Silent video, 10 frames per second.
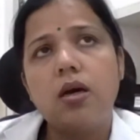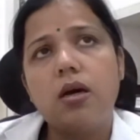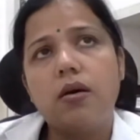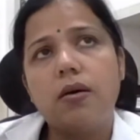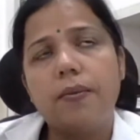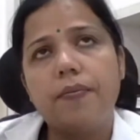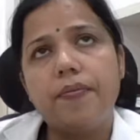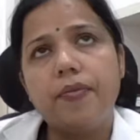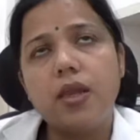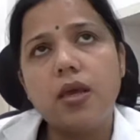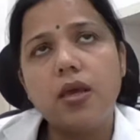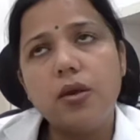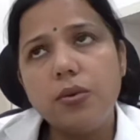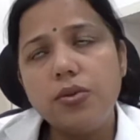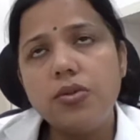Uh,
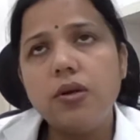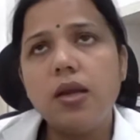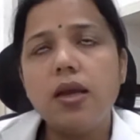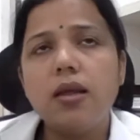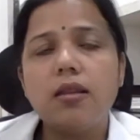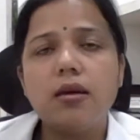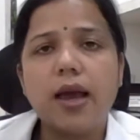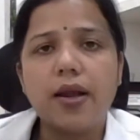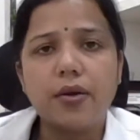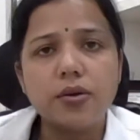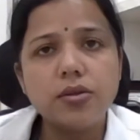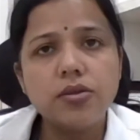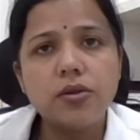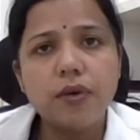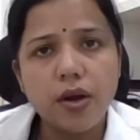Usually, the
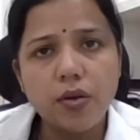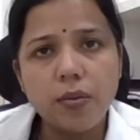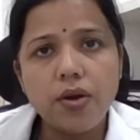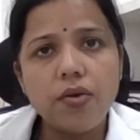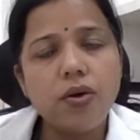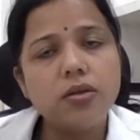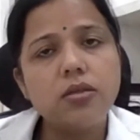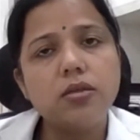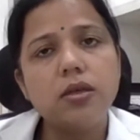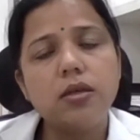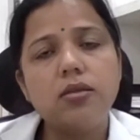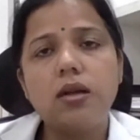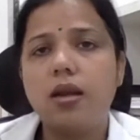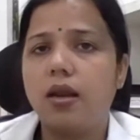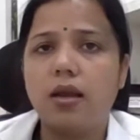diagnosis of endometriosis
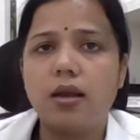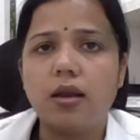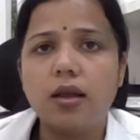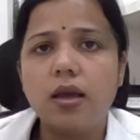is clinical.